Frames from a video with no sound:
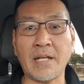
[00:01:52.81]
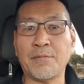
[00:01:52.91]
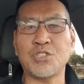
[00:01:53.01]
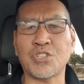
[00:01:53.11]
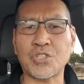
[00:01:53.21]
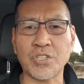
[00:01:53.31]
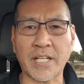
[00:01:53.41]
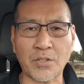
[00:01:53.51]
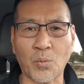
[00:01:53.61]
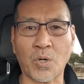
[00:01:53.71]
I mean, just look
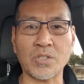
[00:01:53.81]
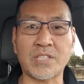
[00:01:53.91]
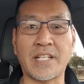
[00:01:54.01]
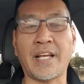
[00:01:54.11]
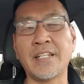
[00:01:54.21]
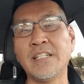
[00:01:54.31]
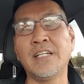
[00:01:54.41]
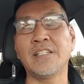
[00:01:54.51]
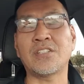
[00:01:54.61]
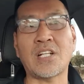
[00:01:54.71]
at the world today
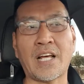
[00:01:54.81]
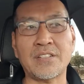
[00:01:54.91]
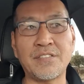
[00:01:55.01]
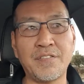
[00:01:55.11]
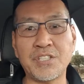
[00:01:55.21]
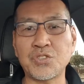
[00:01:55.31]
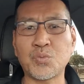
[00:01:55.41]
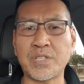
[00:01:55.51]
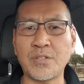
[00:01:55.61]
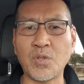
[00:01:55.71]
there's a lot of divisions
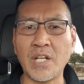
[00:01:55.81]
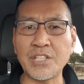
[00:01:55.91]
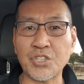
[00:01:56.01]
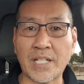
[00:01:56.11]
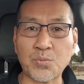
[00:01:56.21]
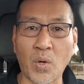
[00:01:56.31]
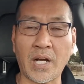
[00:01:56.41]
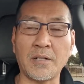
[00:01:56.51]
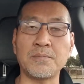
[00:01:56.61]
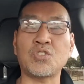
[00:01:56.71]
within religion as
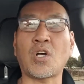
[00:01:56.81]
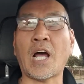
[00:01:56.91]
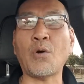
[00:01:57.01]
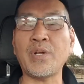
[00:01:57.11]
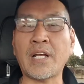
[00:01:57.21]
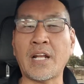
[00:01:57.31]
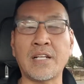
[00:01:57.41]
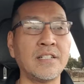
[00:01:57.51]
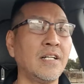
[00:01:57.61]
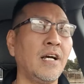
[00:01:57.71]
well. So how we
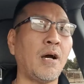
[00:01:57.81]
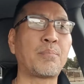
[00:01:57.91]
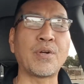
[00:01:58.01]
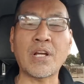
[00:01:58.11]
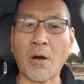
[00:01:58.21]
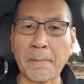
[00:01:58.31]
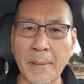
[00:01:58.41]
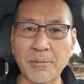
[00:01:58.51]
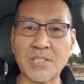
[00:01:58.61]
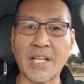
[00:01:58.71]
gonna uh, bring all
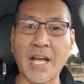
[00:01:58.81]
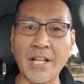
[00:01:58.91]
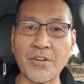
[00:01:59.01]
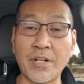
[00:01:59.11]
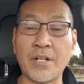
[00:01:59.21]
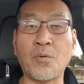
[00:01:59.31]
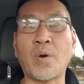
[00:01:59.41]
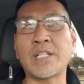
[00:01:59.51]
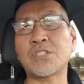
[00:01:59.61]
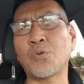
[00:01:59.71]
people together in a
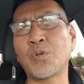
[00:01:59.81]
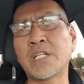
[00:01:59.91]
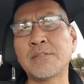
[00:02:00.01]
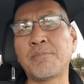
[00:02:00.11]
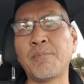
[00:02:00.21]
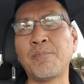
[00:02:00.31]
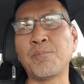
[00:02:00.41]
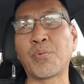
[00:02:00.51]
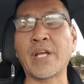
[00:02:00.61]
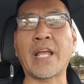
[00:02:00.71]
way so we could
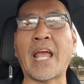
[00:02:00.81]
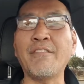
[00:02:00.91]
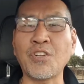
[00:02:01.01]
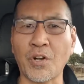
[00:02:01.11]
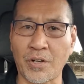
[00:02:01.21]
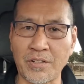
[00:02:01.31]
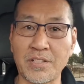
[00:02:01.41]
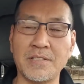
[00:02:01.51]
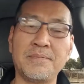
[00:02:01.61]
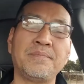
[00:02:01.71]
bring heaven on earth?